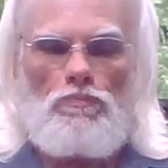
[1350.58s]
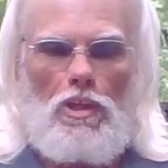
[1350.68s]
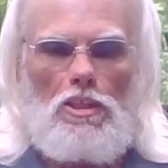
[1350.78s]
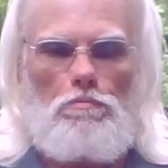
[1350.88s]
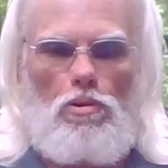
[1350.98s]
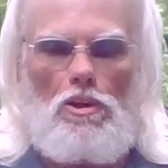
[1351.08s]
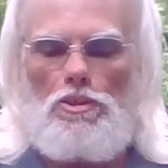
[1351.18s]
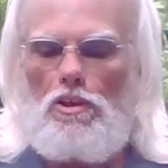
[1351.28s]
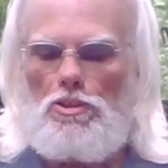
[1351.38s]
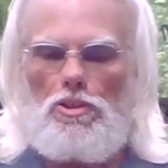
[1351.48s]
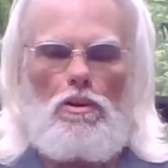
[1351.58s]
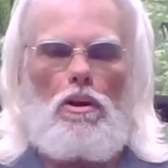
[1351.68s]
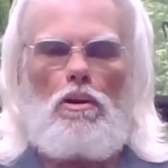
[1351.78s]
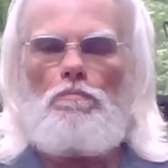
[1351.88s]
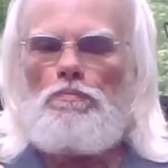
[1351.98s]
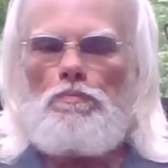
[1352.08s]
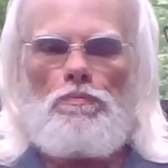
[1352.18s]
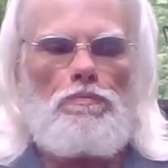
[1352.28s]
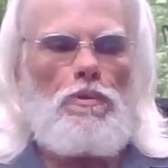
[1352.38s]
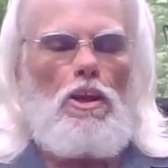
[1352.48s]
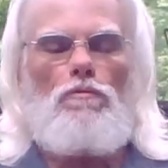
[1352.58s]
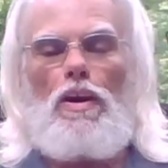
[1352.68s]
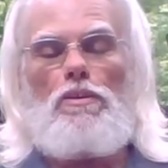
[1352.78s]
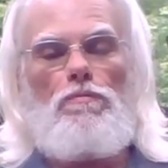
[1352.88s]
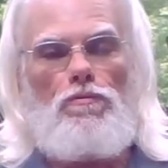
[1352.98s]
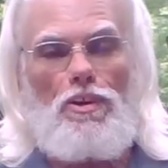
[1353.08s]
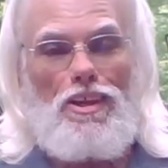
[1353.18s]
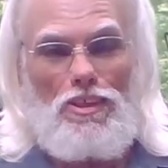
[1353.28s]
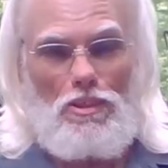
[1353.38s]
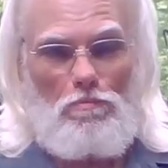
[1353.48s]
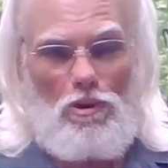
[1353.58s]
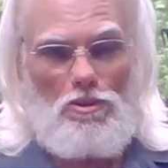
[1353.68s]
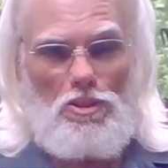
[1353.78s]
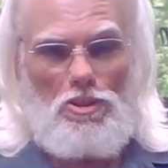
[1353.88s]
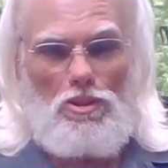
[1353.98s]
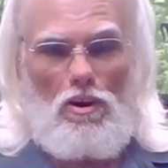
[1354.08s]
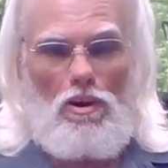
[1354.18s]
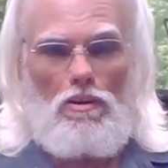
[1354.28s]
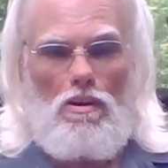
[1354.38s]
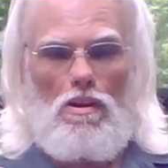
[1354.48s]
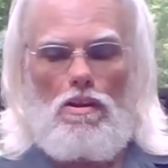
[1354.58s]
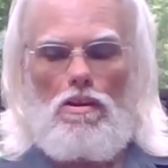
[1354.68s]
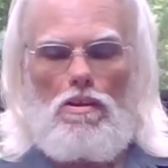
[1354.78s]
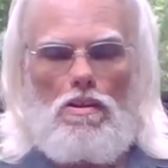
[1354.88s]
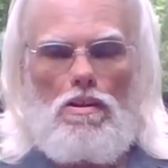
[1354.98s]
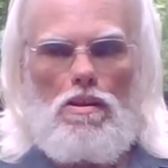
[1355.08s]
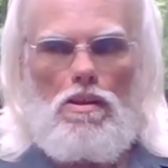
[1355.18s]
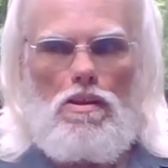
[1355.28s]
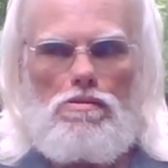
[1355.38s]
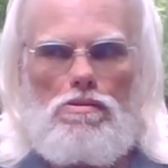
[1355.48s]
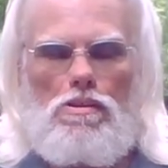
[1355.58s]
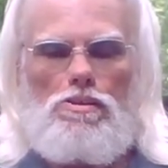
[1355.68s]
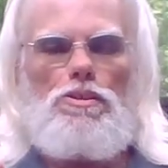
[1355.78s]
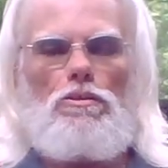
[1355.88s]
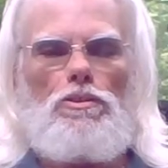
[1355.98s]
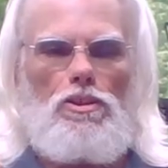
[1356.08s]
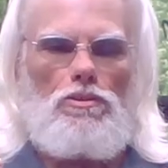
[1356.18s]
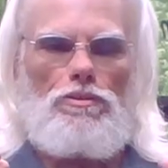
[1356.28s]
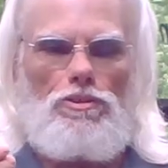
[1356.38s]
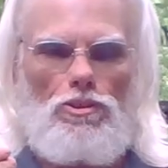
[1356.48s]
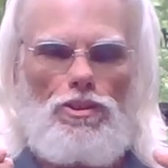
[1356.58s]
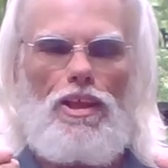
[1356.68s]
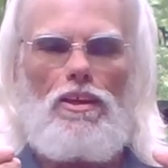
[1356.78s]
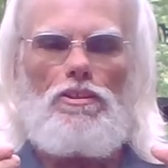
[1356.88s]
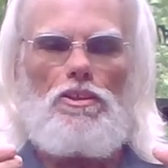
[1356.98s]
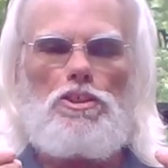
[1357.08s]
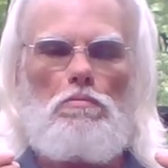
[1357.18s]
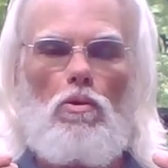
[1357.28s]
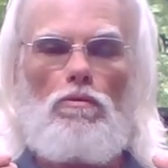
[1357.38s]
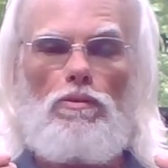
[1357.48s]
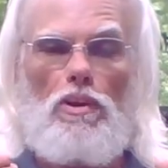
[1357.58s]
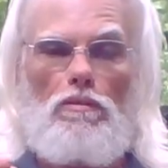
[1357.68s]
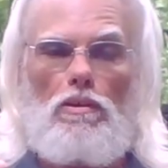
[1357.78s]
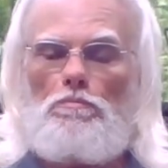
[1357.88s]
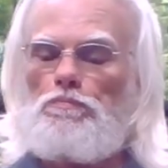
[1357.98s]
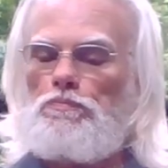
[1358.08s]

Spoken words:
That's purging a cigar. If I forget to purge a cigar, you'll get it in the smoke flavor.